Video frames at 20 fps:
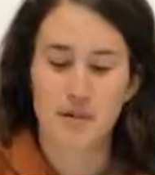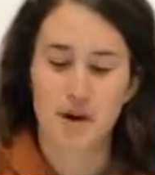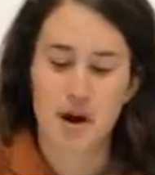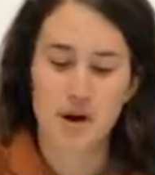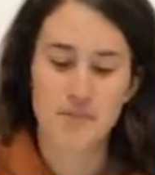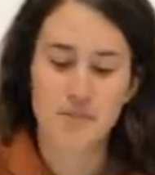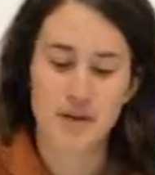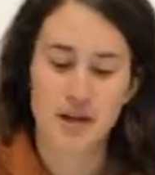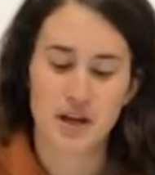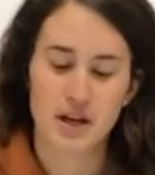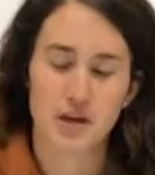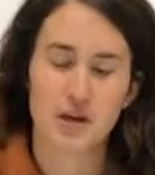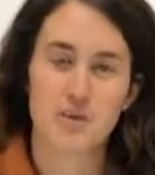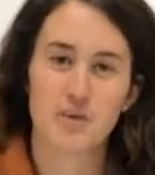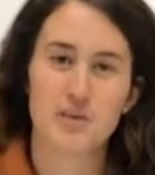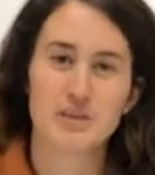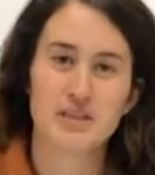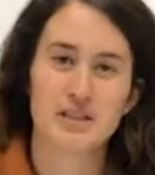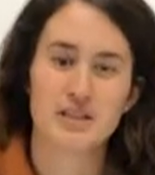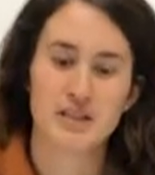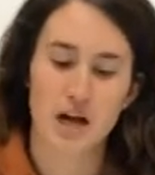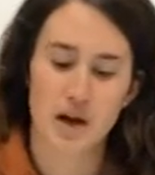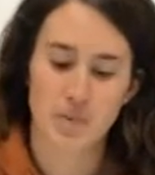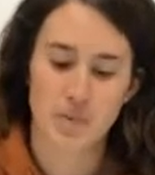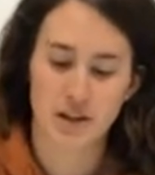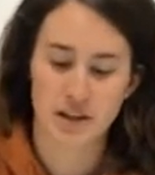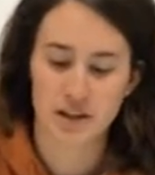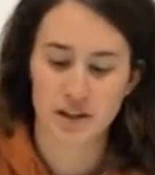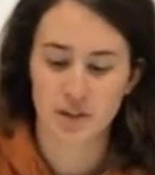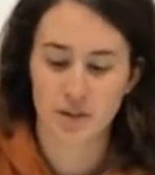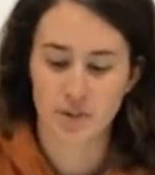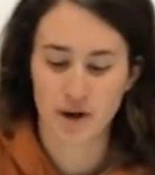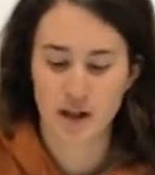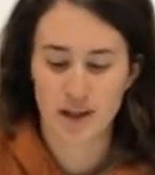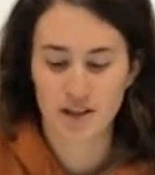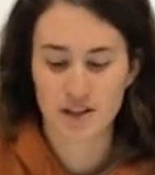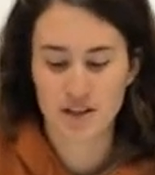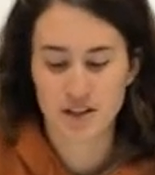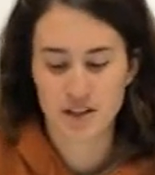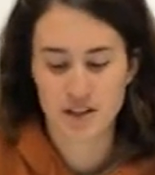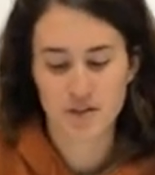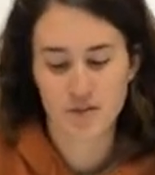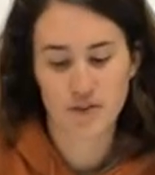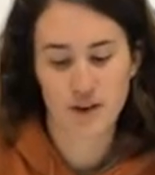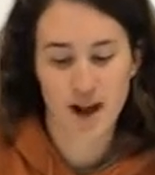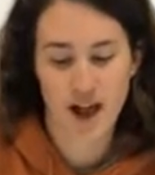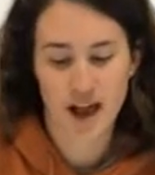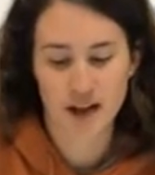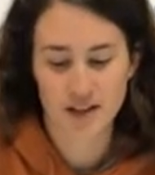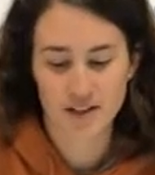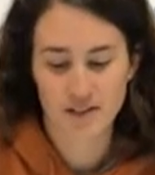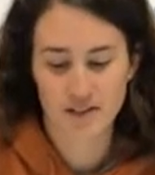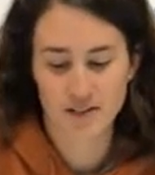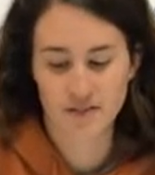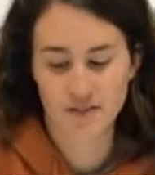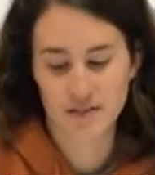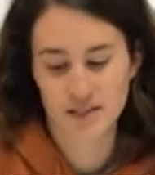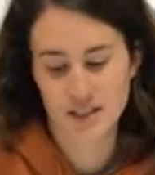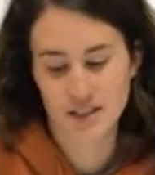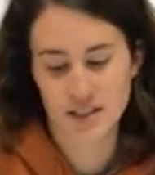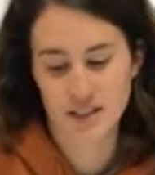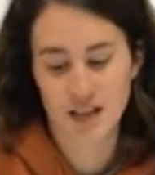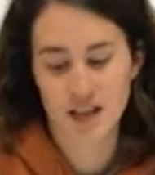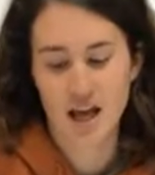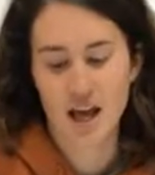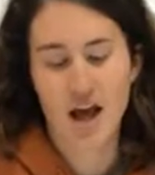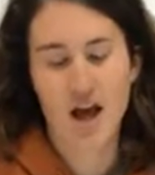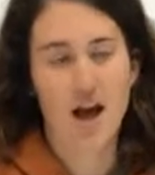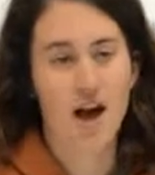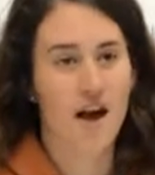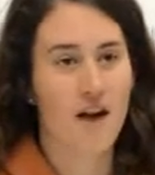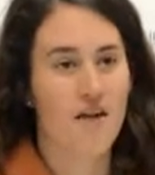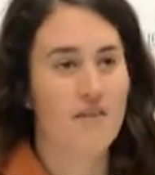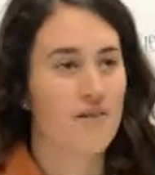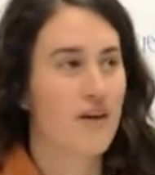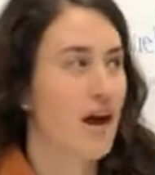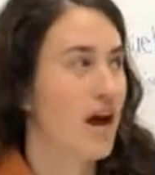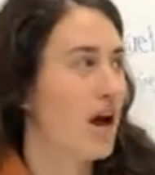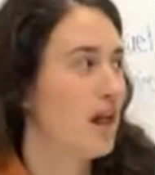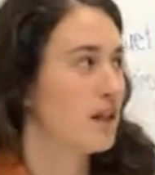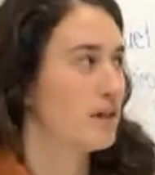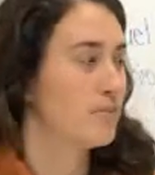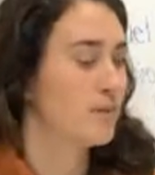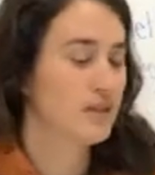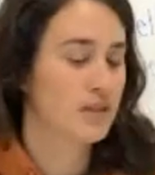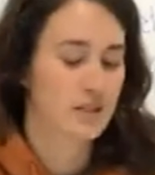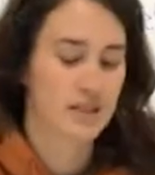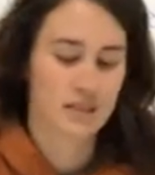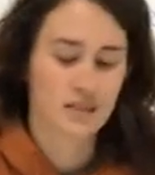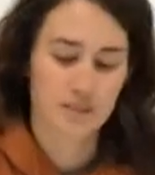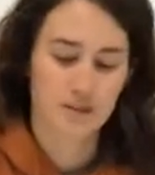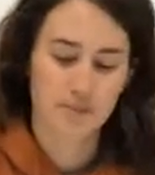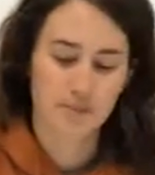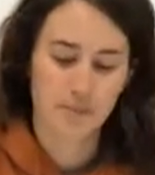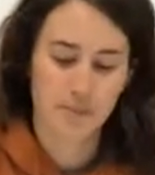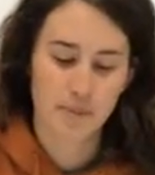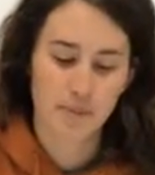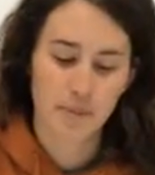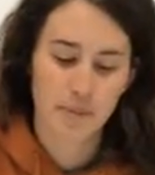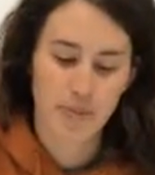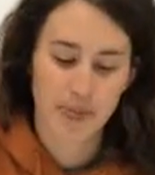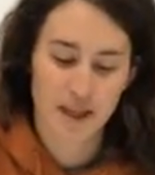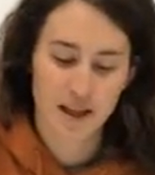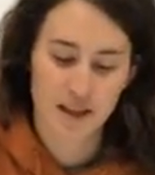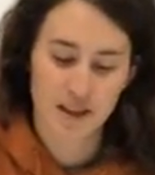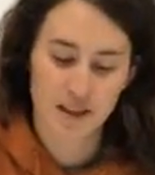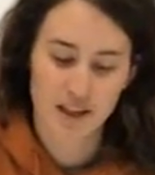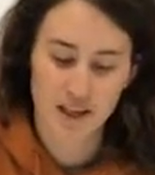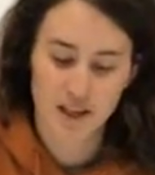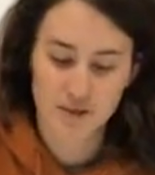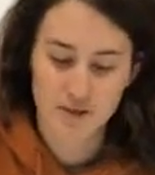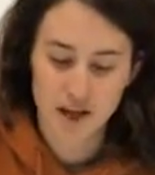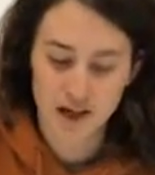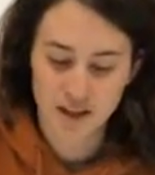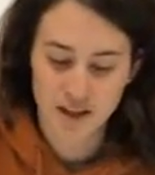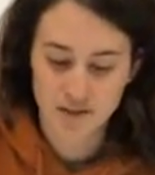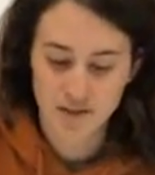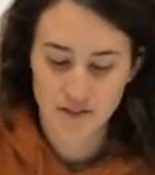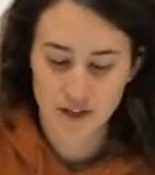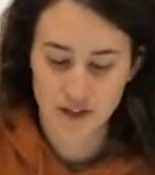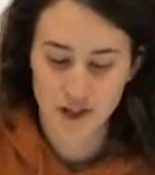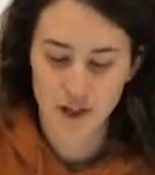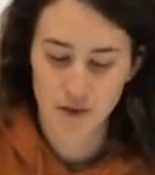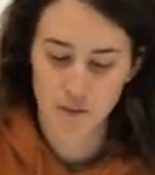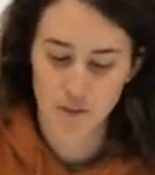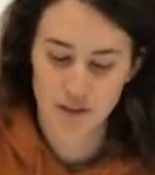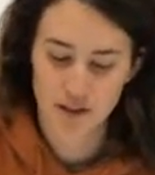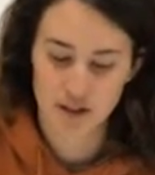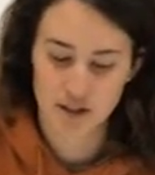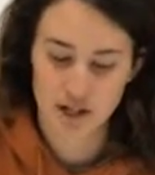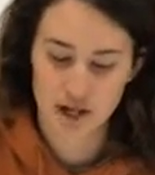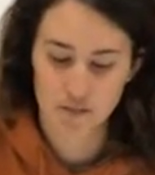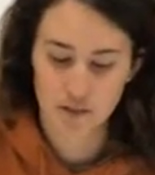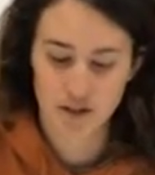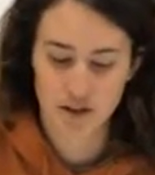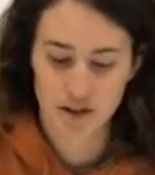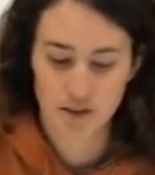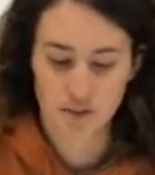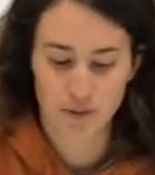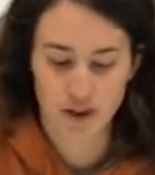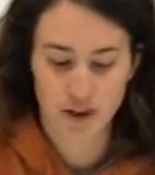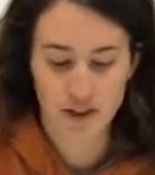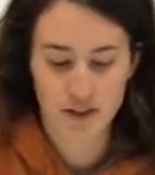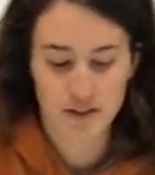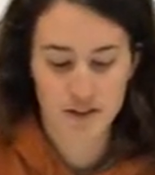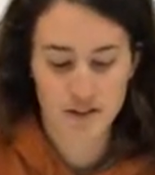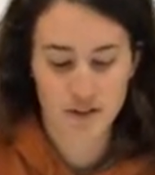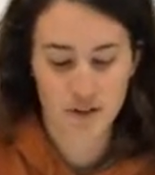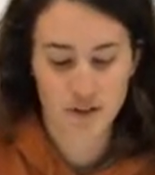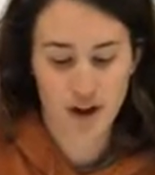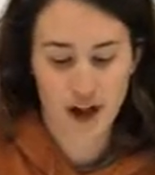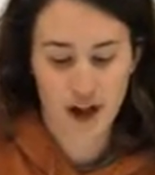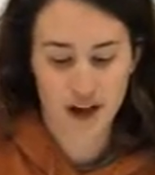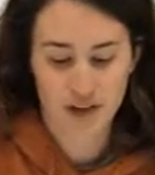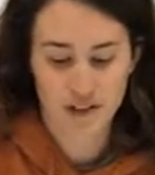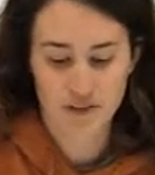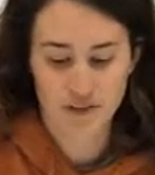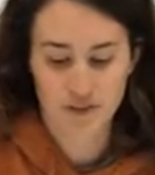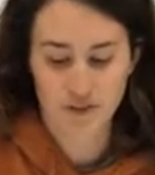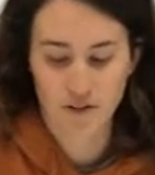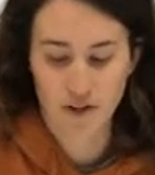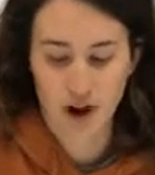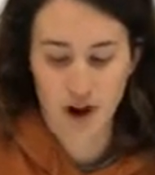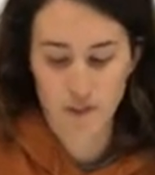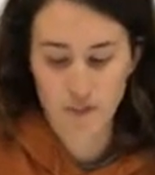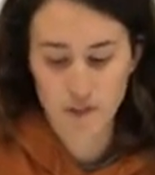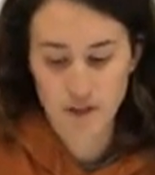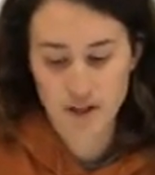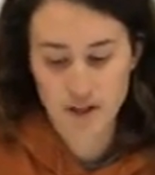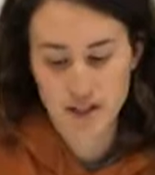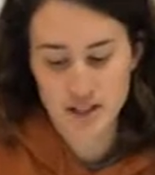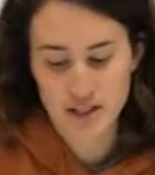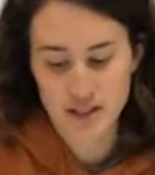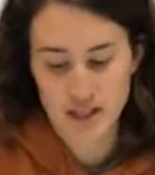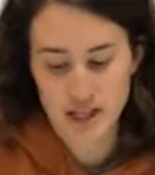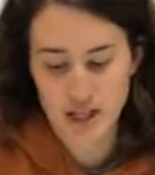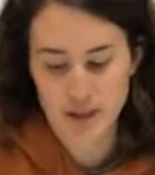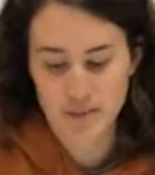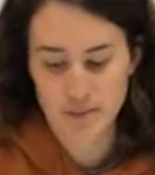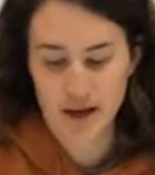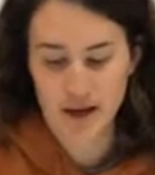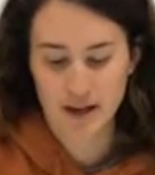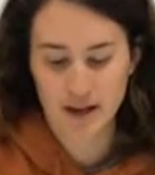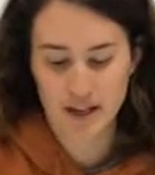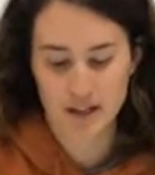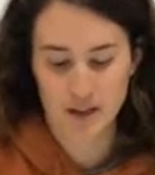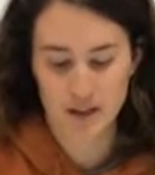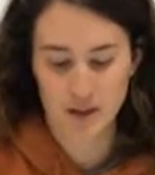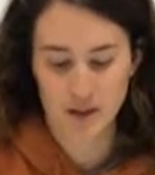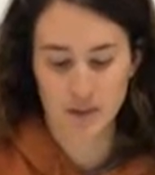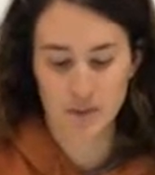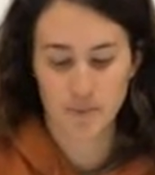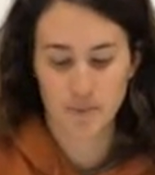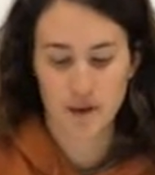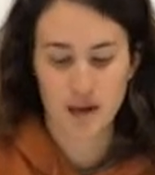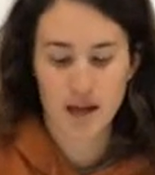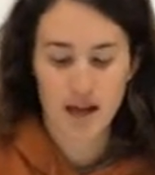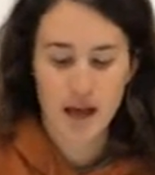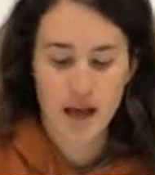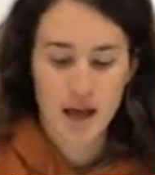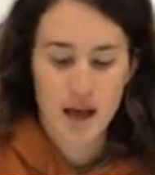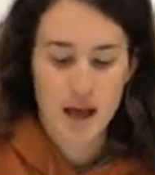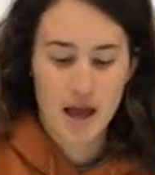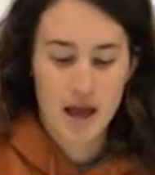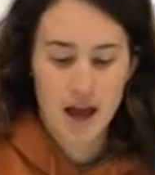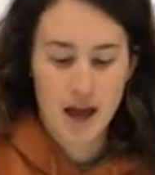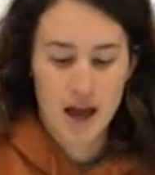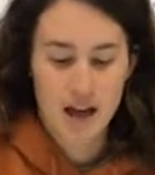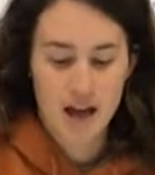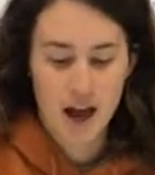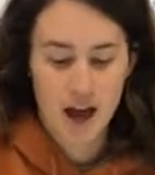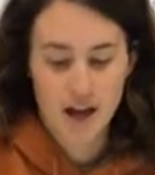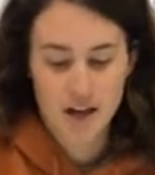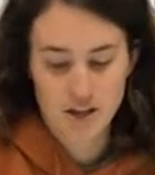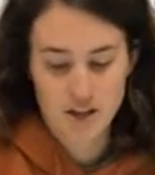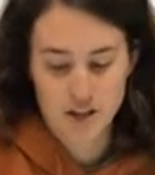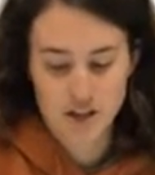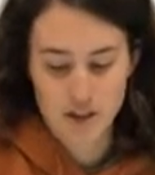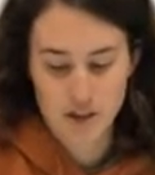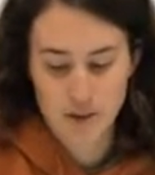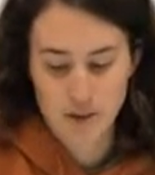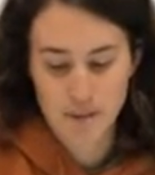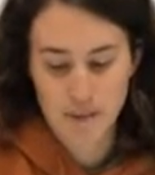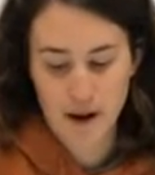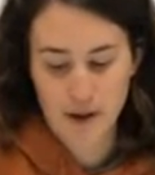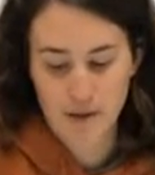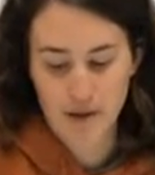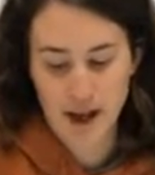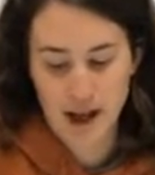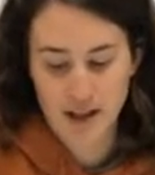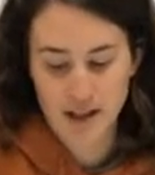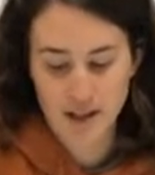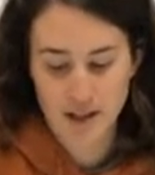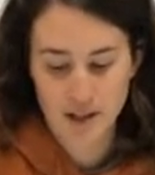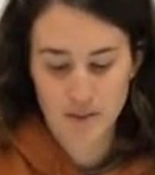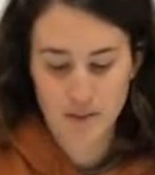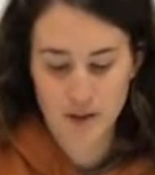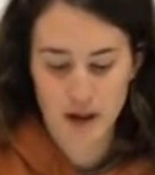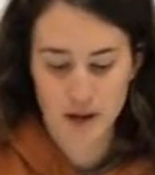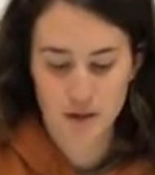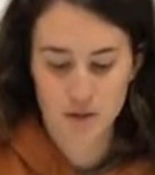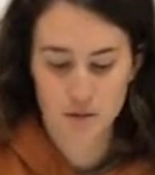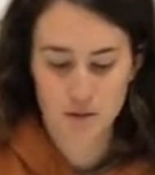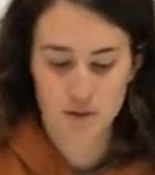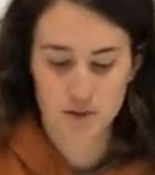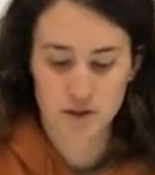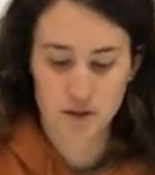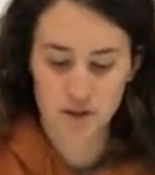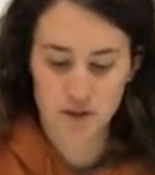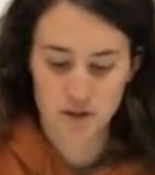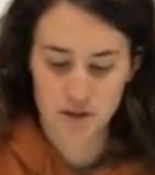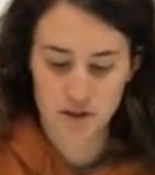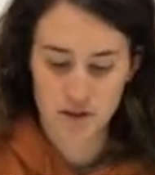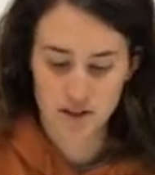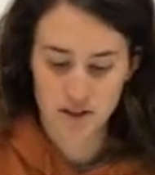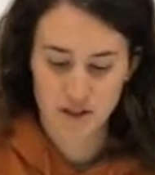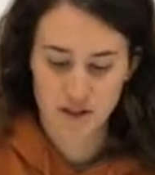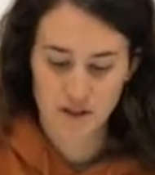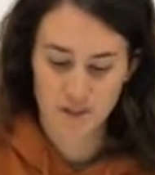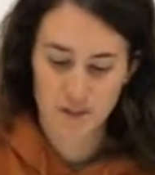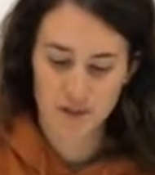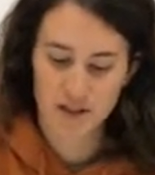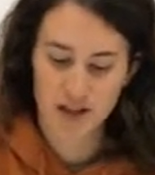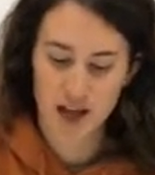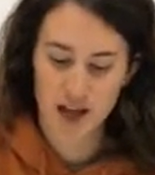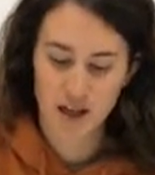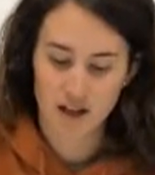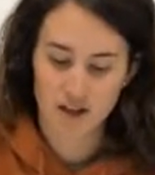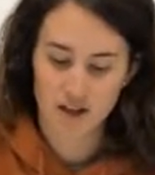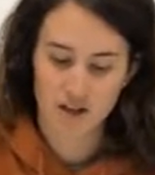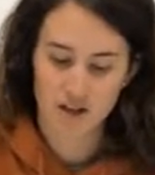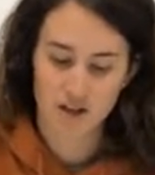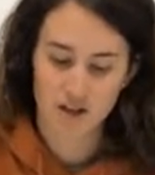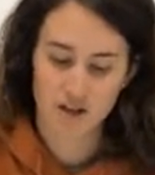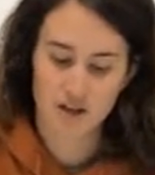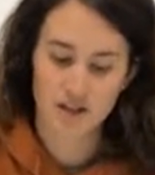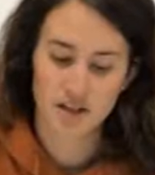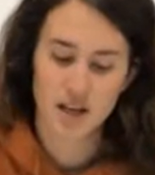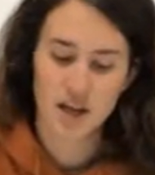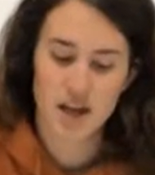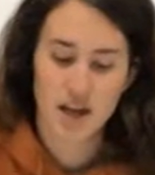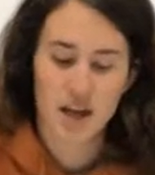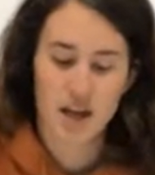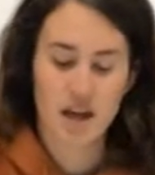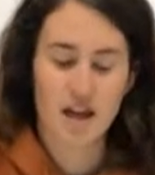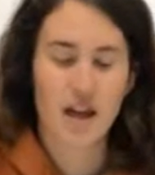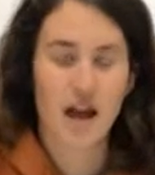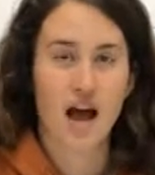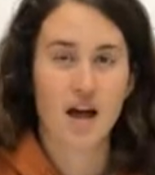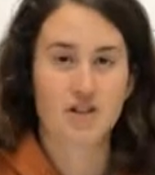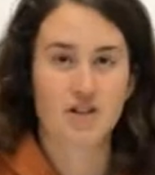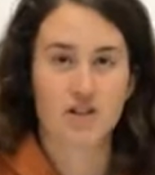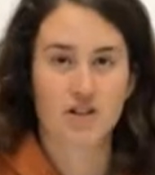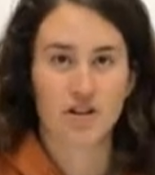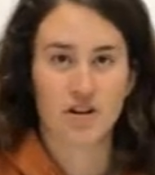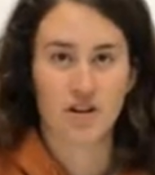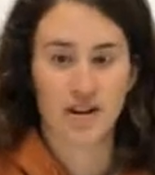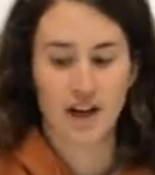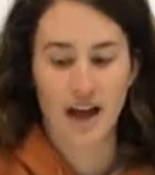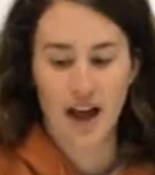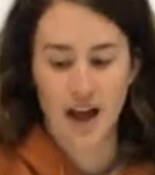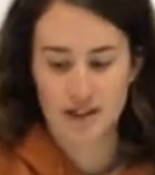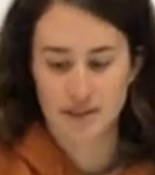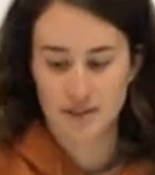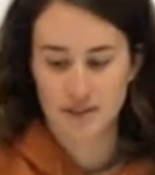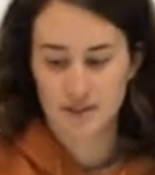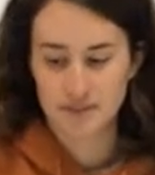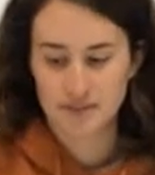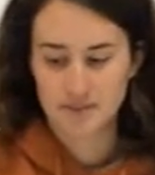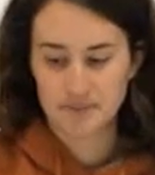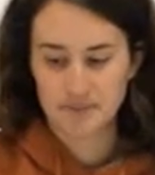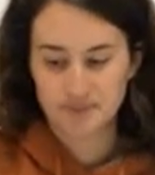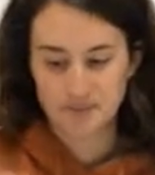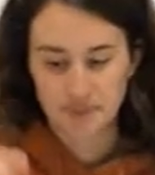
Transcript: Part B was determining the relative reactiveness of elements. The objective here was to determine the relative reactives of copper, zinc, magnesium, and hydrogen by reacting the metals with solutions of the metallic salts and hydrochloric acid.